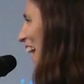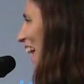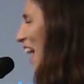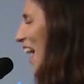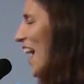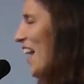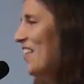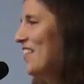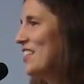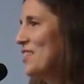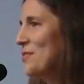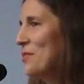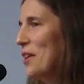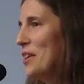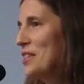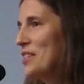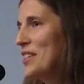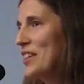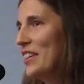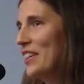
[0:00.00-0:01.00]
I was
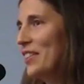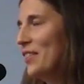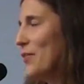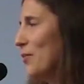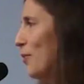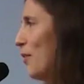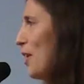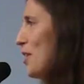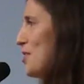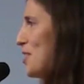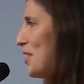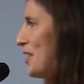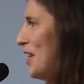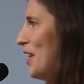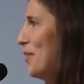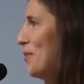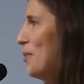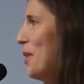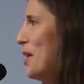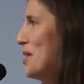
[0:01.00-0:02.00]
watching
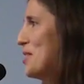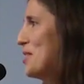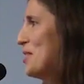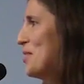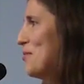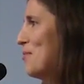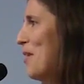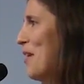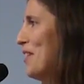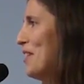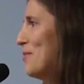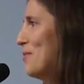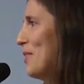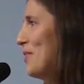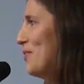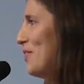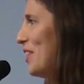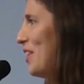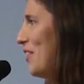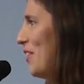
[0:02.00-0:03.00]
that Washington
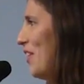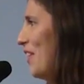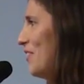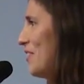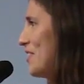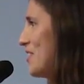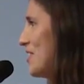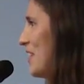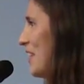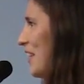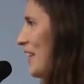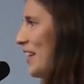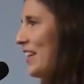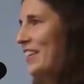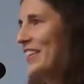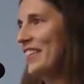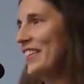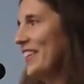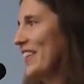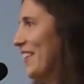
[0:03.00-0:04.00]
Monument video. I was
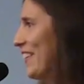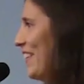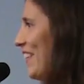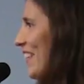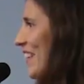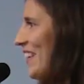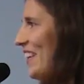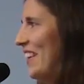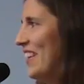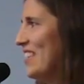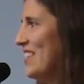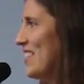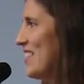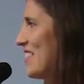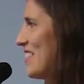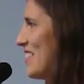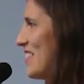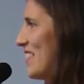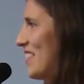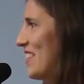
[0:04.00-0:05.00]
thinking, this
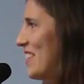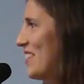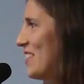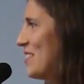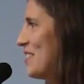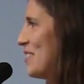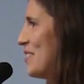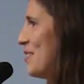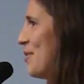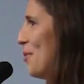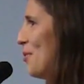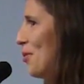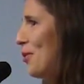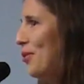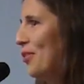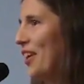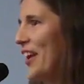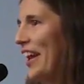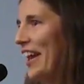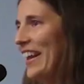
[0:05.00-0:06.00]
is so
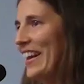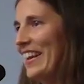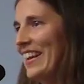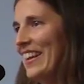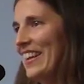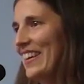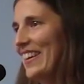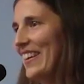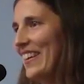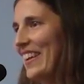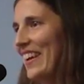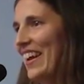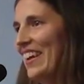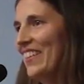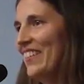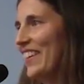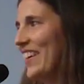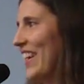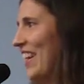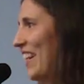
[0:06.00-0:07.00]
great. I
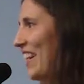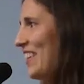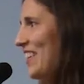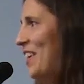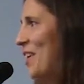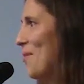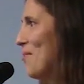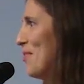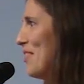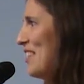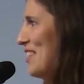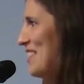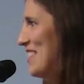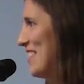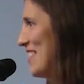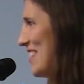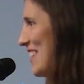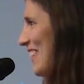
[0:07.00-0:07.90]
don't think I can top this.